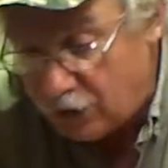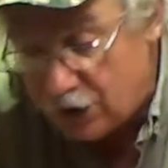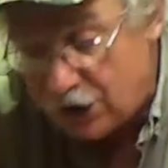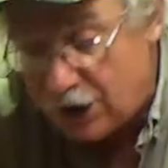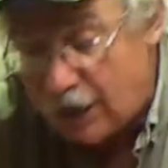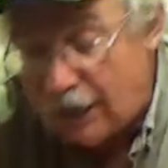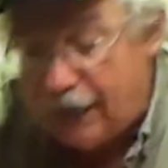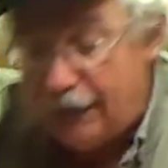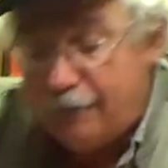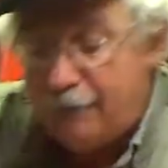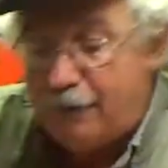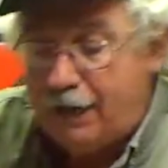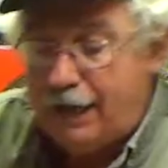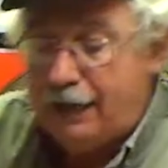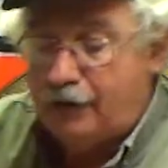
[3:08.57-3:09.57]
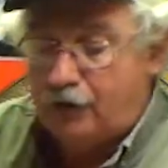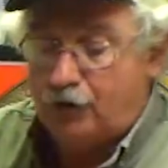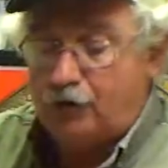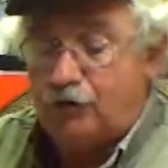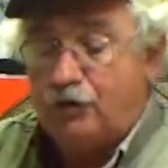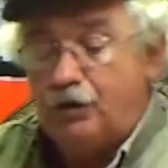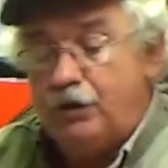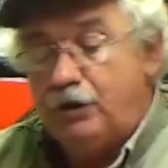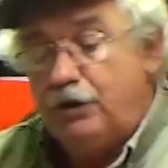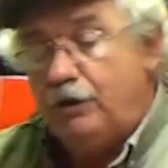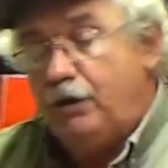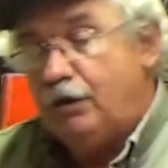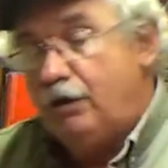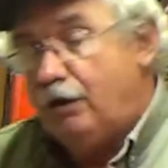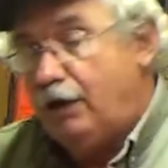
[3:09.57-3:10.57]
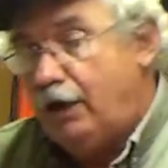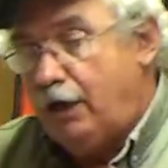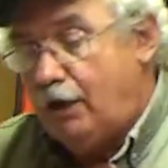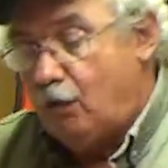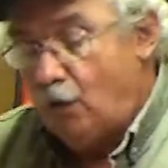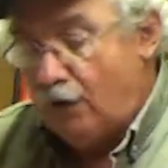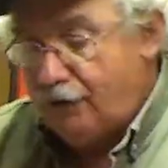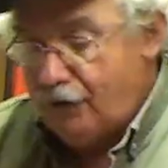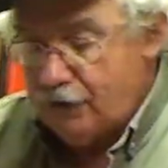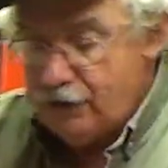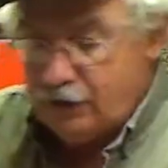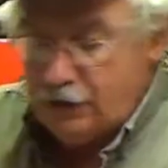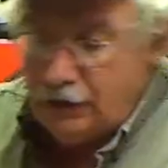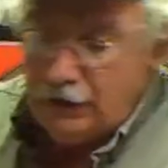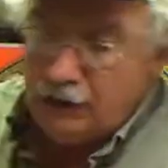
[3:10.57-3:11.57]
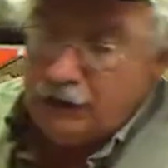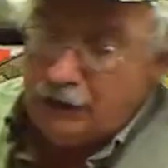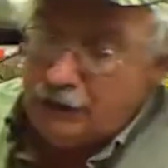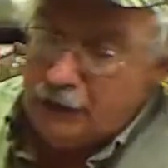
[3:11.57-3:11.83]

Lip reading: sliding backwards. And what this is,